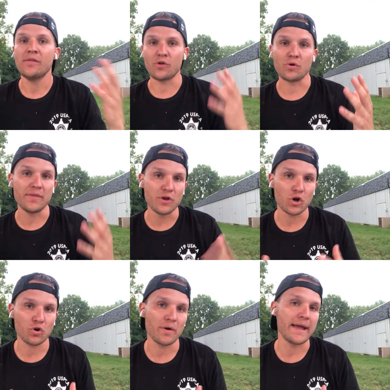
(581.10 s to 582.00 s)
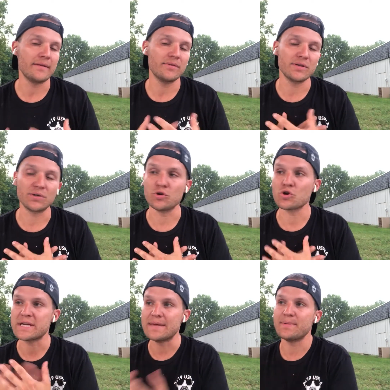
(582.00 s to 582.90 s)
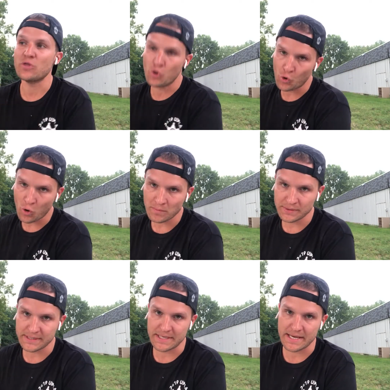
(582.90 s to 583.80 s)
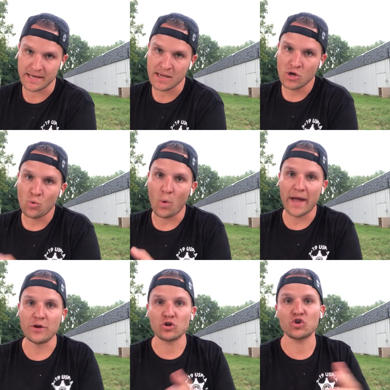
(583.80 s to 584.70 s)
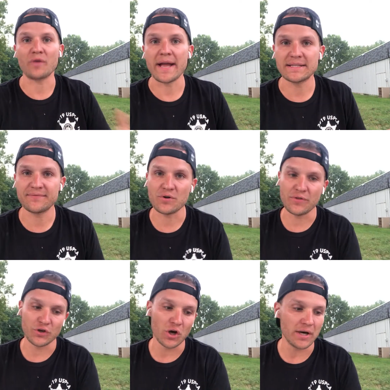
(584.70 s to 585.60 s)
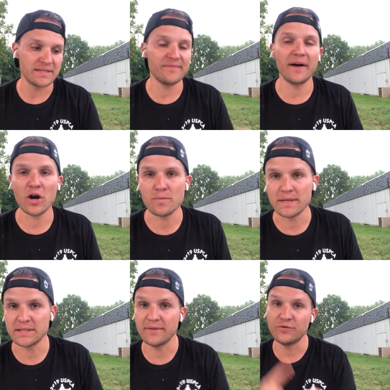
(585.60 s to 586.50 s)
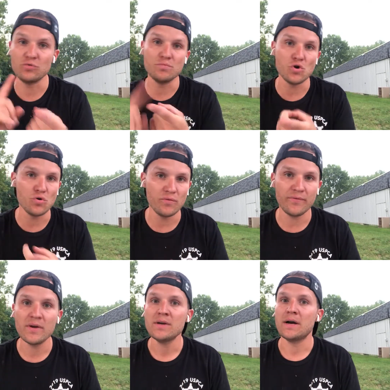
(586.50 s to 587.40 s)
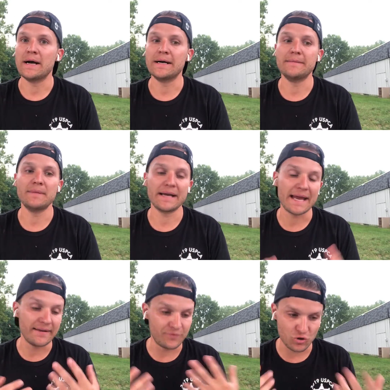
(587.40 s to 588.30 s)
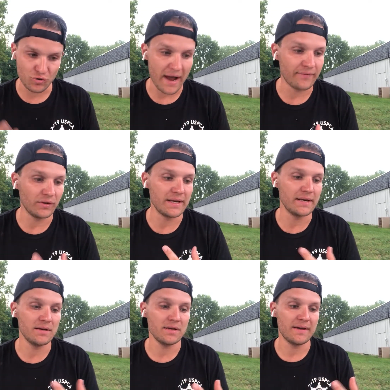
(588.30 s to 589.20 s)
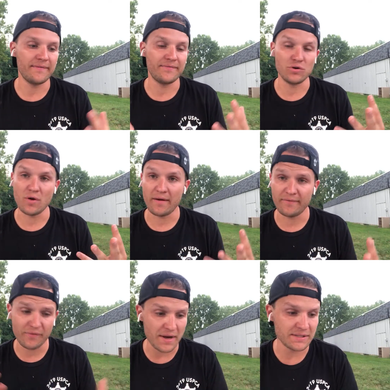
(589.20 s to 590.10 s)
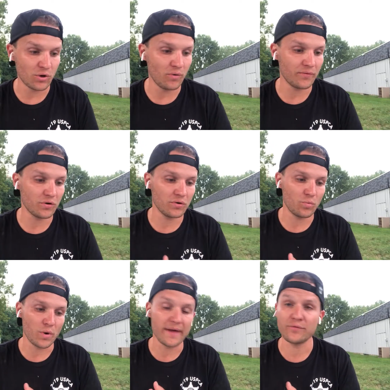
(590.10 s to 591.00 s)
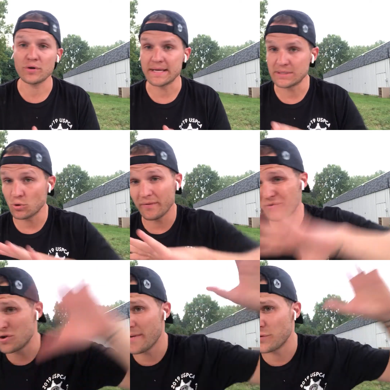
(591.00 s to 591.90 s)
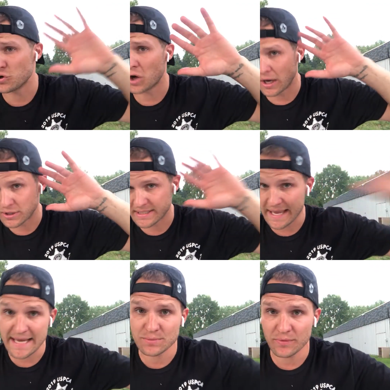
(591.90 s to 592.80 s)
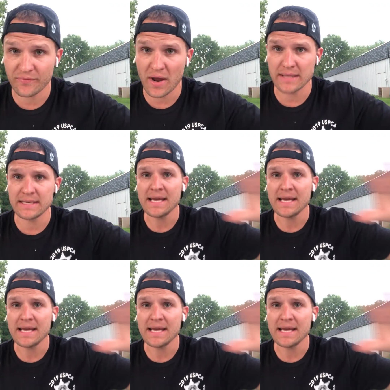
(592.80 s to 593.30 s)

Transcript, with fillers: they're in their crate. So you're keeping normalcy while you're transferring the dog's environments. If you move, um, again, if you're traveling, if you have friends over, whatever it is, or if, if your dog stays with friends,